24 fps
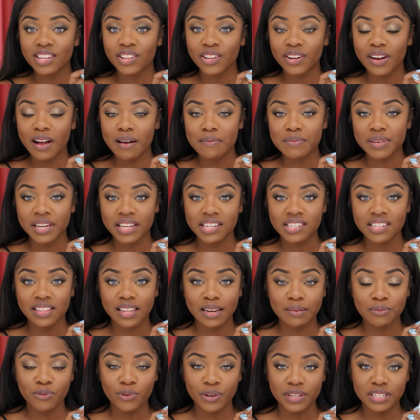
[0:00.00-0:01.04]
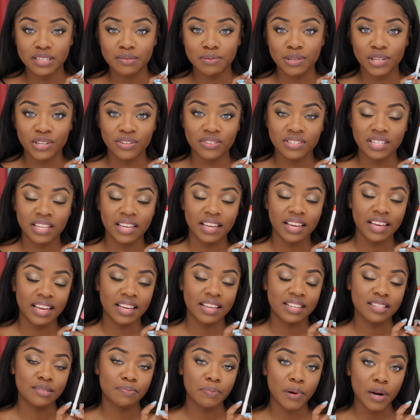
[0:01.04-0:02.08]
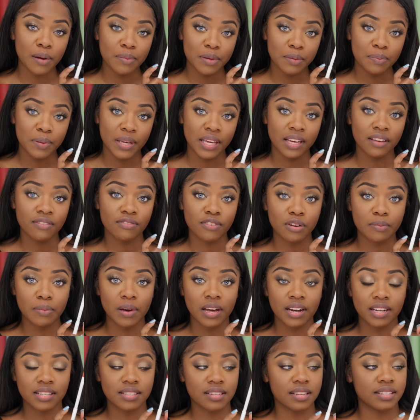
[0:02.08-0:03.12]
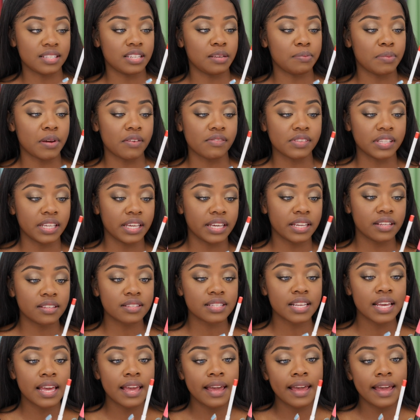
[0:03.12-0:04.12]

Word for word: color combination that I'm going to be using is Barbie Pink from Anastasia Beverly Hills